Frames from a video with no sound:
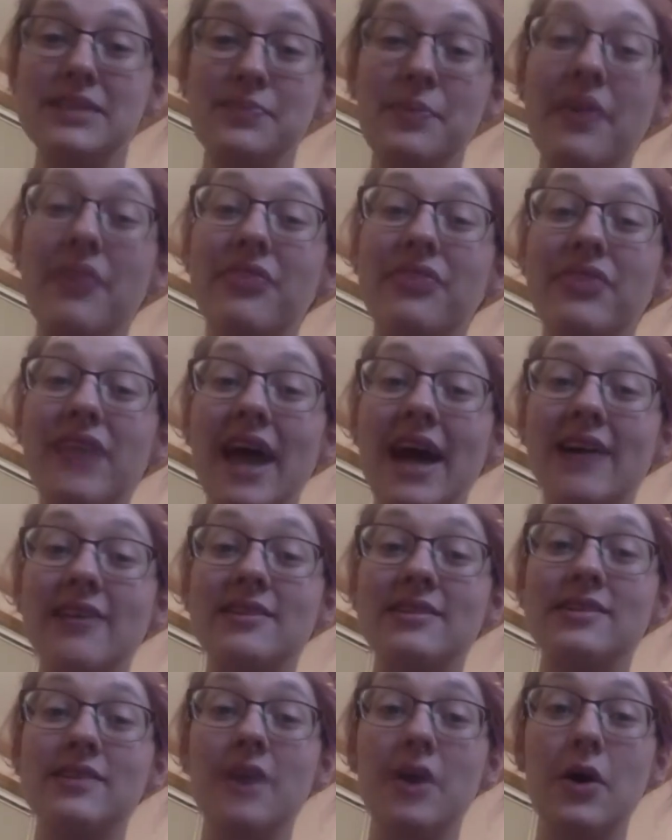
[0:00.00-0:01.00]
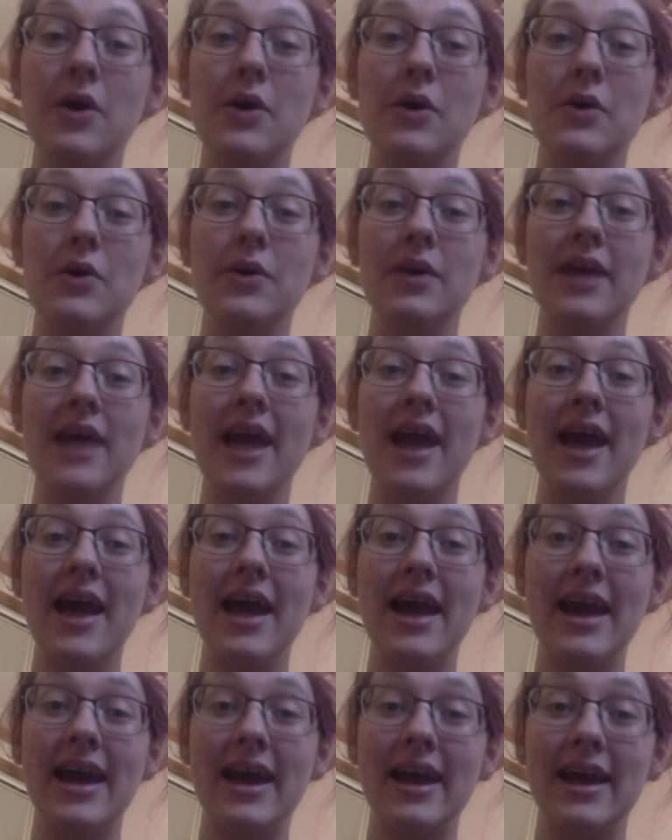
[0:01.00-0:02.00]
but that's
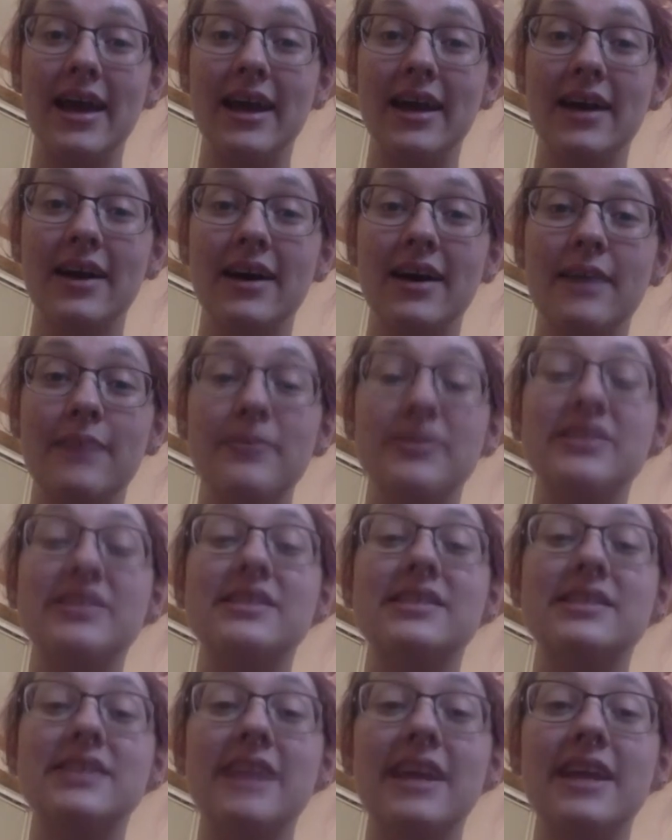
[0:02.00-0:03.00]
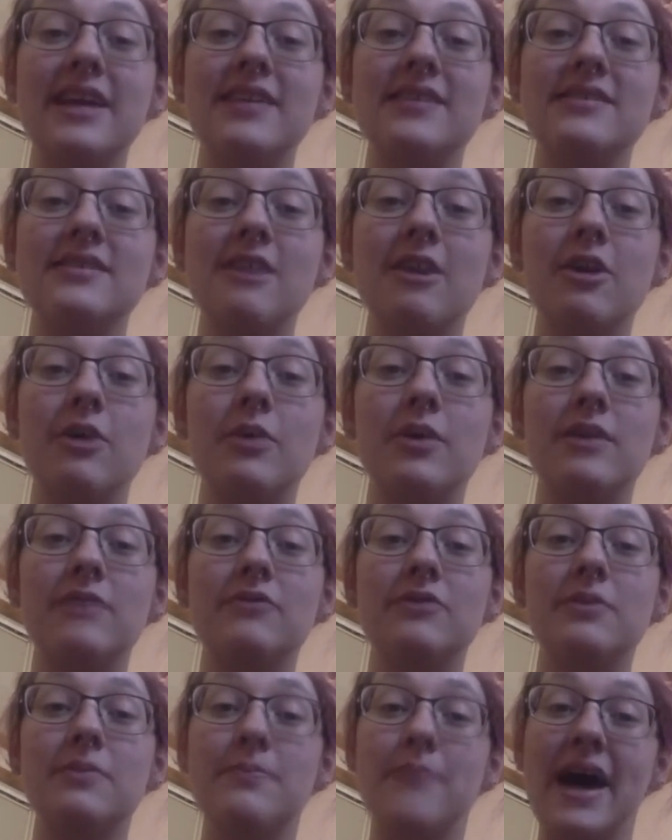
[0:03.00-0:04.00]
okay. Mistakes are one of
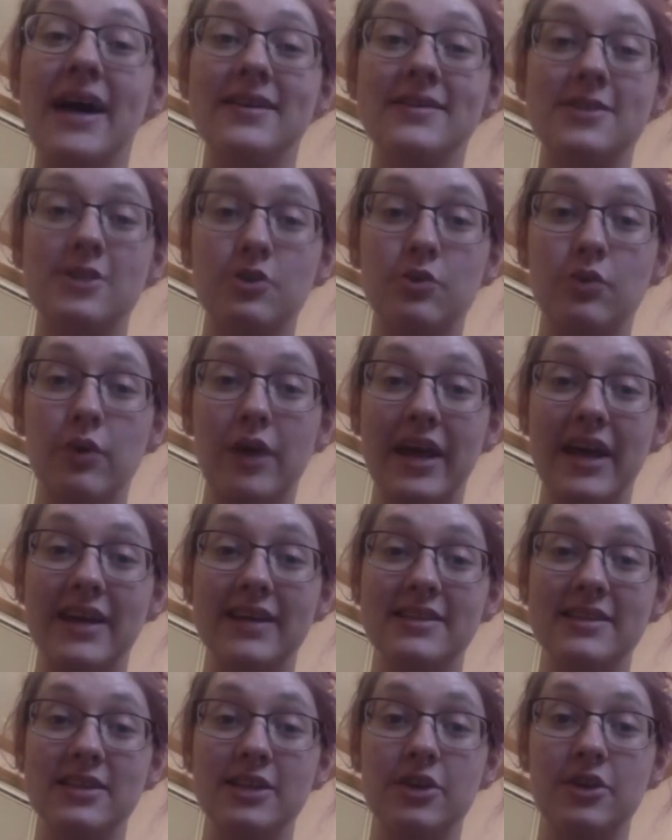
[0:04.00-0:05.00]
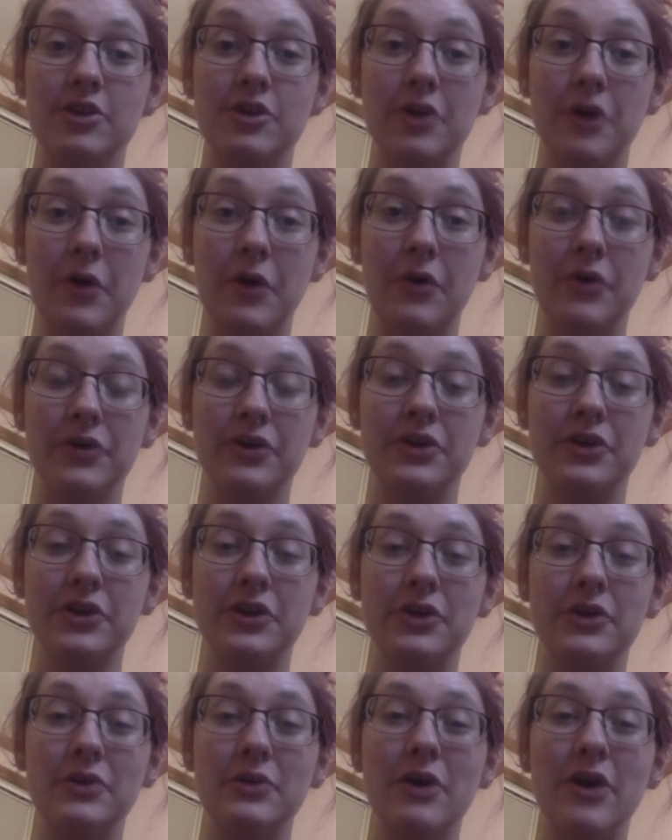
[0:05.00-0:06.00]
the best ways to know that
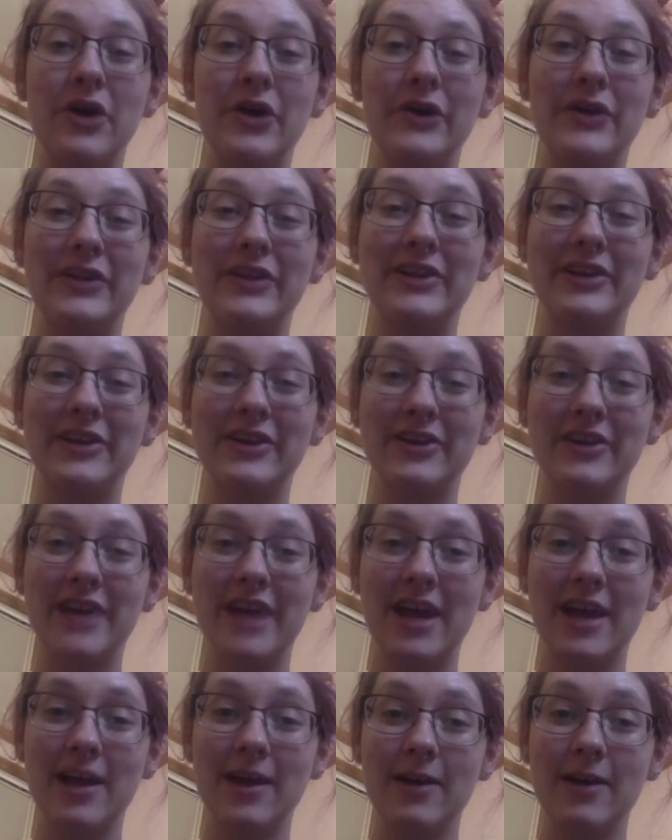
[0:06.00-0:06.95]
you are learning.